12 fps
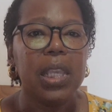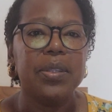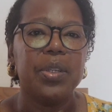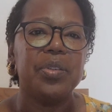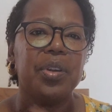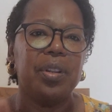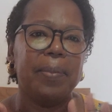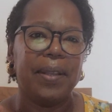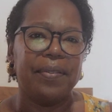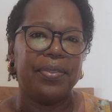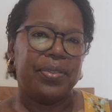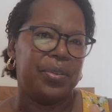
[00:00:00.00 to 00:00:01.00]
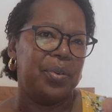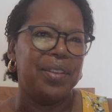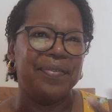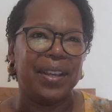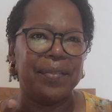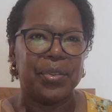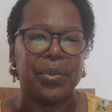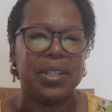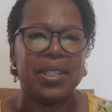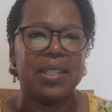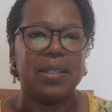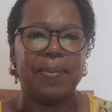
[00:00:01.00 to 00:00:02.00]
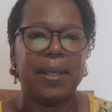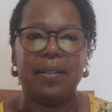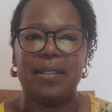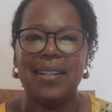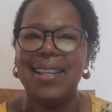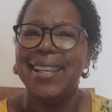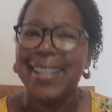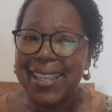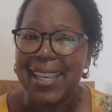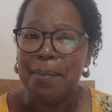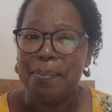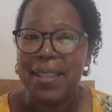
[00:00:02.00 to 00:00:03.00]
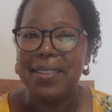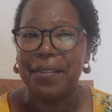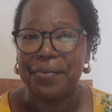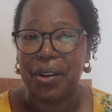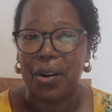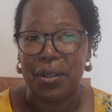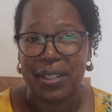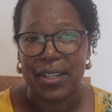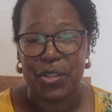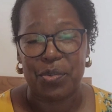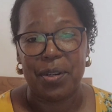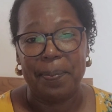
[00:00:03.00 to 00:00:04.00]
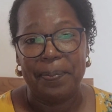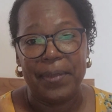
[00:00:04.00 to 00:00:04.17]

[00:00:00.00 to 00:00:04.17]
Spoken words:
So total about 35, 36 bucks. Can't beat that for an all day trip.